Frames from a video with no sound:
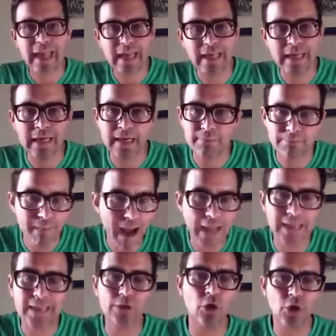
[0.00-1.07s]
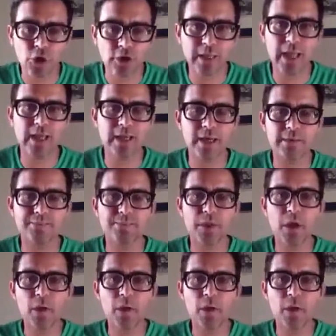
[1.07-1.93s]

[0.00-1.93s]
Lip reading: data and mining all your data,